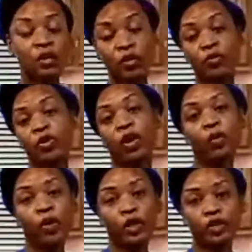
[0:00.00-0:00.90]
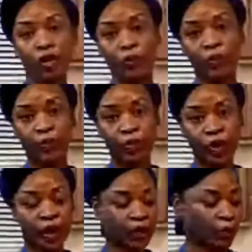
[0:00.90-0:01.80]
You don't want to trick people
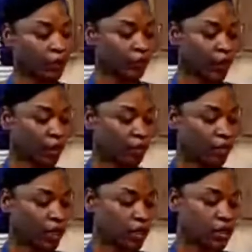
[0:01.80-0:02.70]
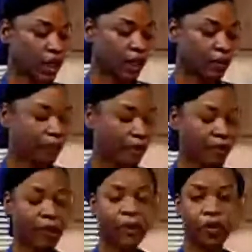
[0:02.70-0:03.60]
like with things that they
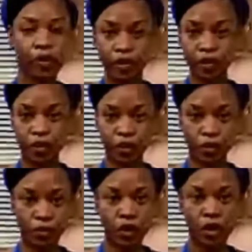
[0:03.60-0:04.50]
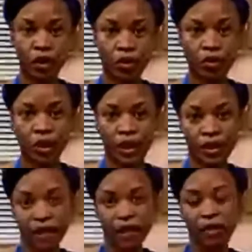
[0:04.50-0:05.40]
might be allergic to, or like not
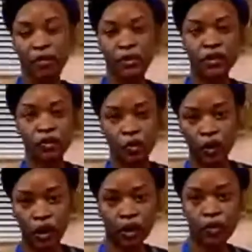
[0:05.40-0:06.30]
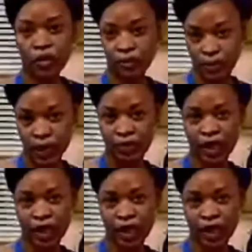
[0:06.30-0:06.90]
tell them it's soy or something like that.